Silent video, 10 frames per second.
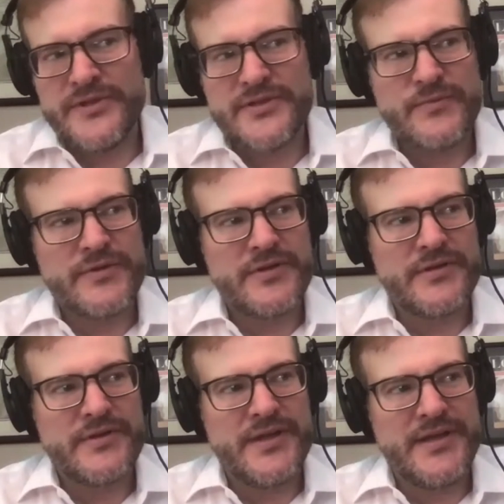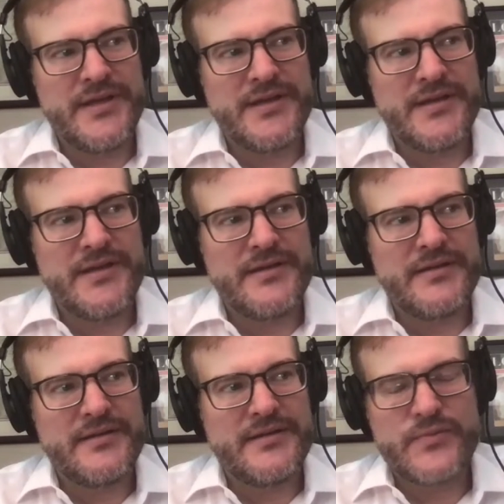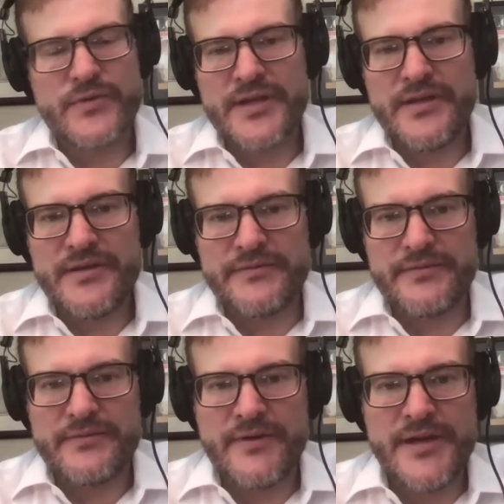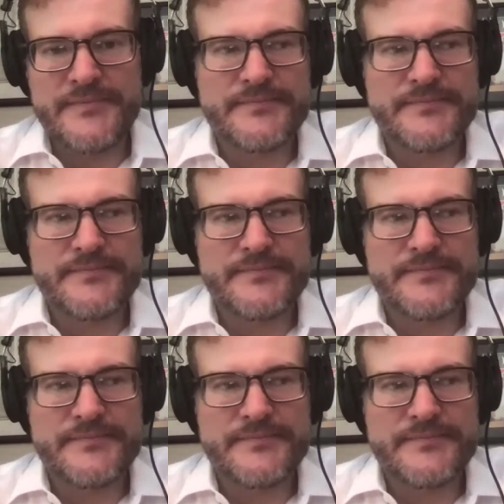It's where they live, right?